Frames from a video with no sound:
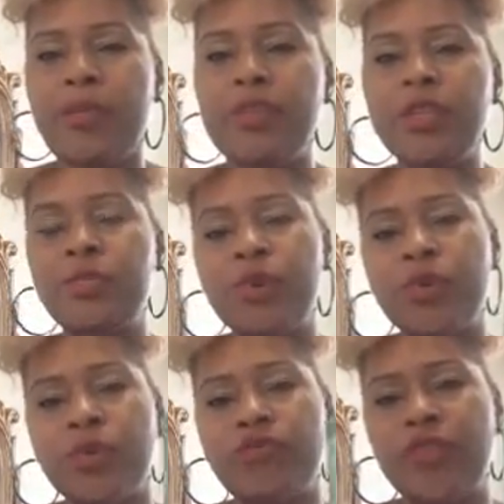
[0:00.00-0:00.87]
This
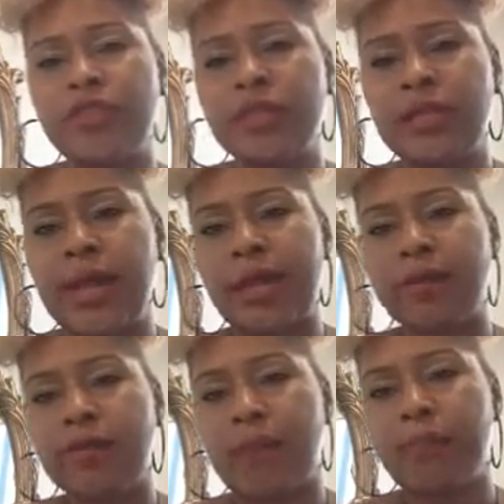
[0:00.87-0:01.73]
book was
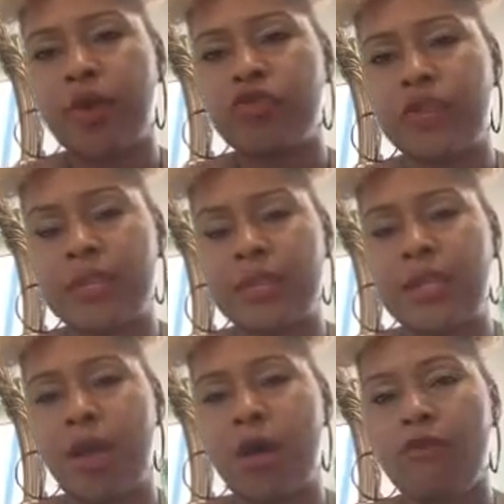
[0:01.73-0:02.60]
$15. I purchased
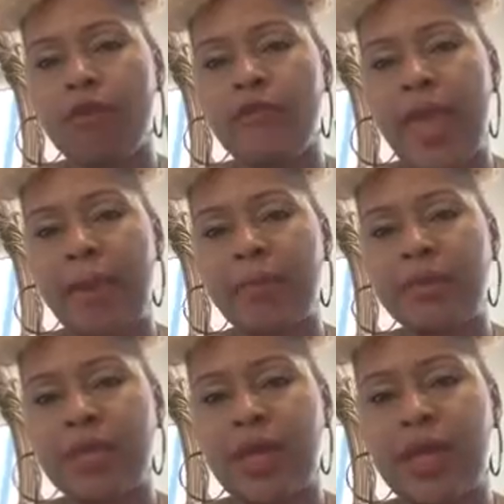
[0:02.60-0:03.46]
it off of
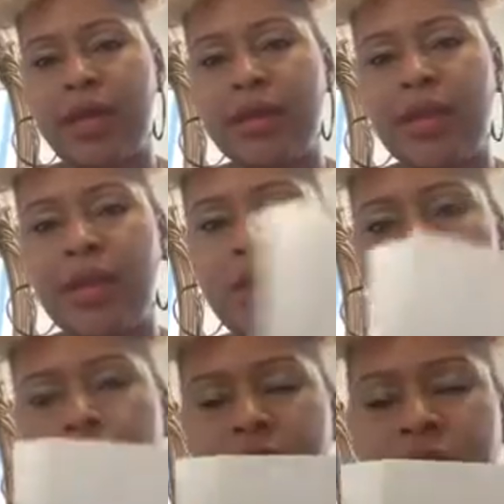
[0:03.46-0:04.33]
Amazon. It
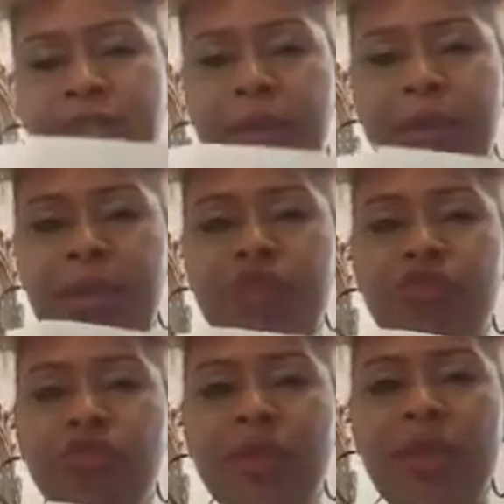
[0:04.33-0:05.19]
goes into some
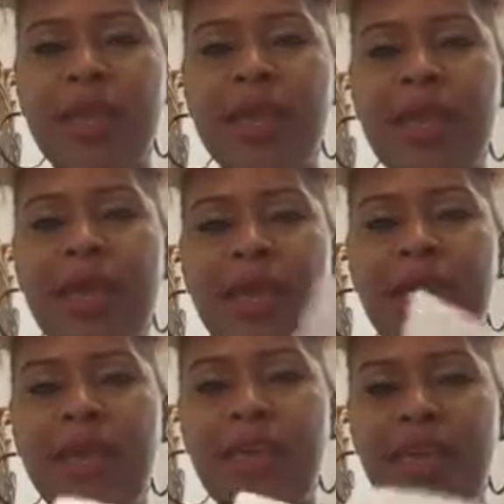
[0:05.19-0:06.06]
history.
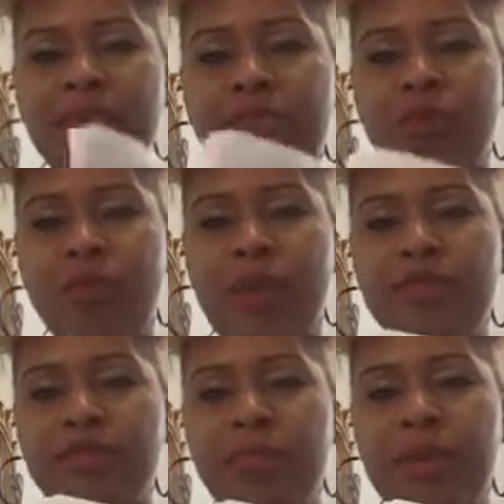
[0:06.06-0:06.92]
It gives some
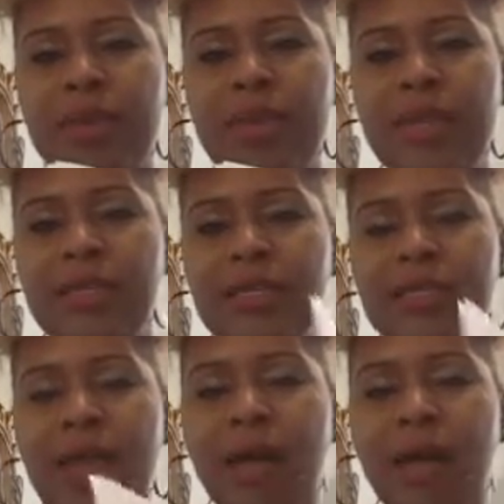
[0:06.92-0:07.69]
recipes.